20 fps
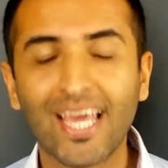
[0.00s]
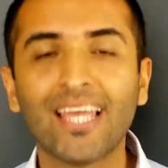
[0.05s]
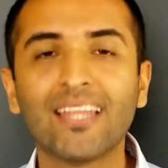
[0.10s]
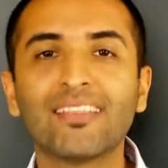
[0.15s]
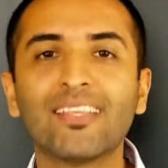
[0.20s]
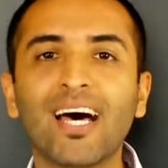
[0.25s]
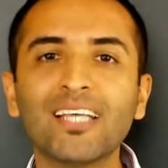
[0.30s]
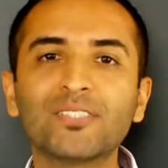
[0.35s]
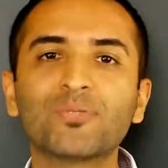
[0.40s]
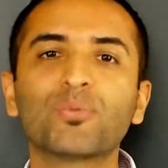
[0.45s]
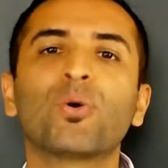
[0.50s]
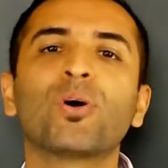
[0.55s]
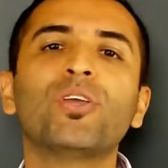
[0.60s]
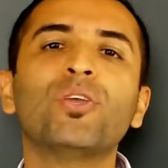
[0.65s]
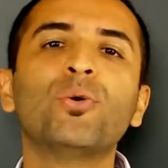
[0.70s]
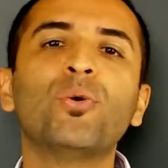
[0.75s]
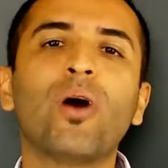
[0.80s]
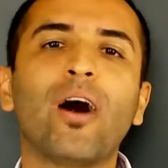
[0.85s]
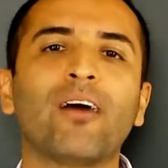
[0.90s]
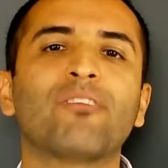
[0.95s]
And that's what
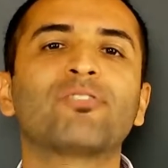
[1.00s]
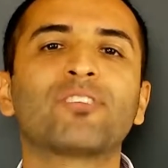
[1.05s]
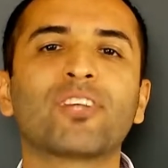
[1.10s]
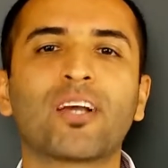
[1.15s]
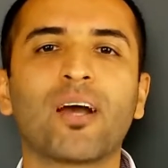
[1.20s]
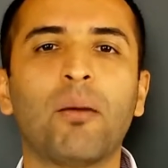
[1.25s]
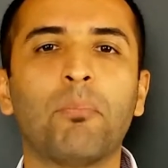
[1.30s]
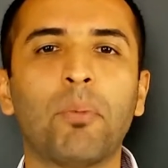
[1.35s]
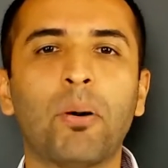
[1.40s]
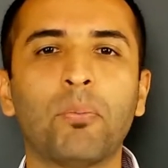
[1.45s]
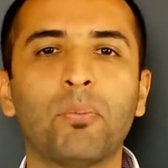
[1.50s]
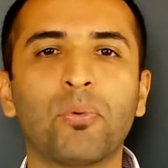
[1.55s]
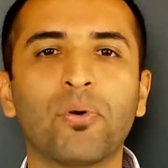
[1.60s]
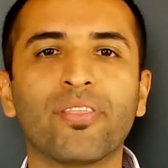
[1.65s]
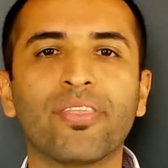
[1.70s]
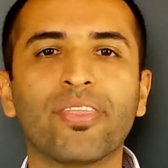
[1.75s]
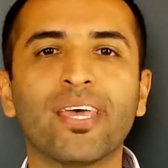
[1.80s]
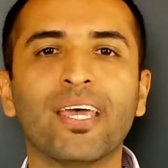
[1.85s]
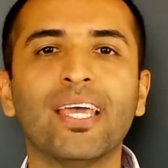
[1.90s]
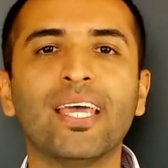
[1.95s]
you have to come up
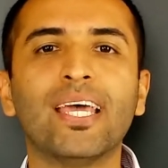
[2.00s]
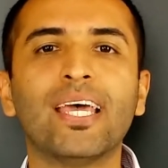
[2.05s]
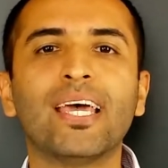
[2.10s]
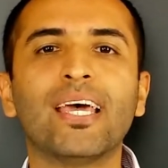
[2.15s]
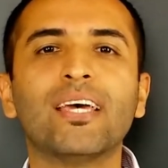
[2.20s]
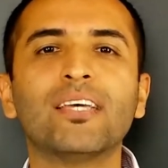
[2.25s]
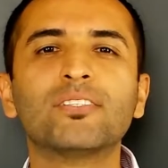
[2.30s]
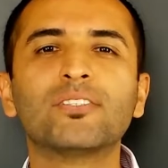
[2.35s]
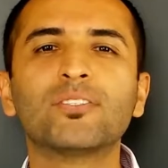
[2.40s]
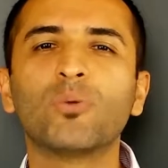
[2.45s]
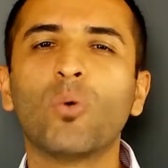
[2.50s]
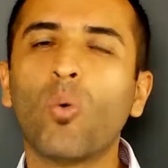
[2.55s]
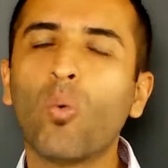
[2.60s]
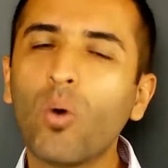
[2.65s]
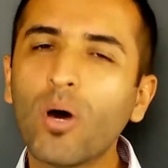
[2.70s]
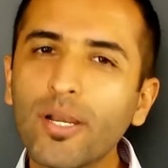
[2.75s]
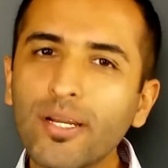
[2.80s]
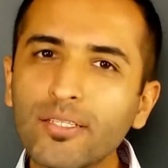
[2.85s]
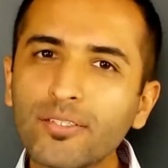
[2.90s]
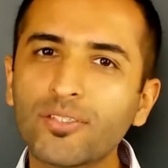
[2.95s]
with, is
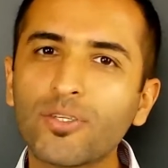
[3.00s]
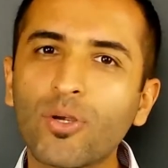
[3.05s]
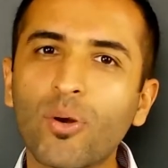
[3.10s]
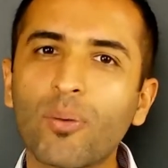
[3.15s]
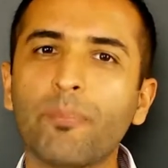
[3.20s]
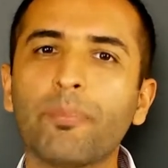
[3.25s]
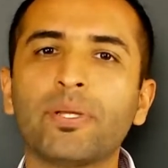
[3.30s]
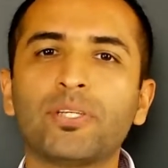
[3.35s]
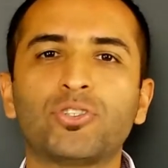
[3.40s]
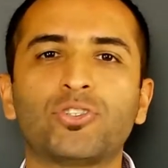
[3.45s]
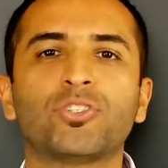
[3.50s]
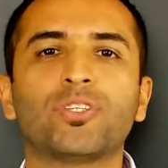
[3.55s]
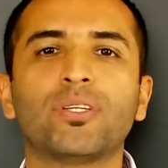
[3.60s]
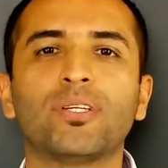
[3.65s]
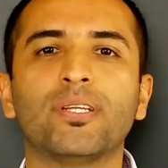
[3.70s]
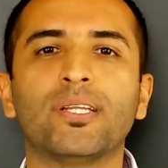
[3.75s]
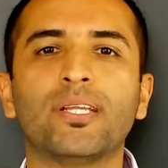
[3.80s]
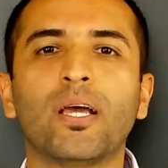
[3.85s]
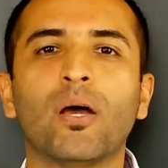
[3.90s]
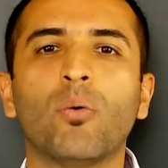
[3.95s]
what is your
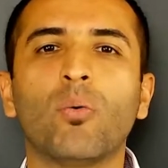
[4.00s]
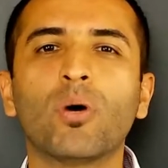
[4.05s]
mission?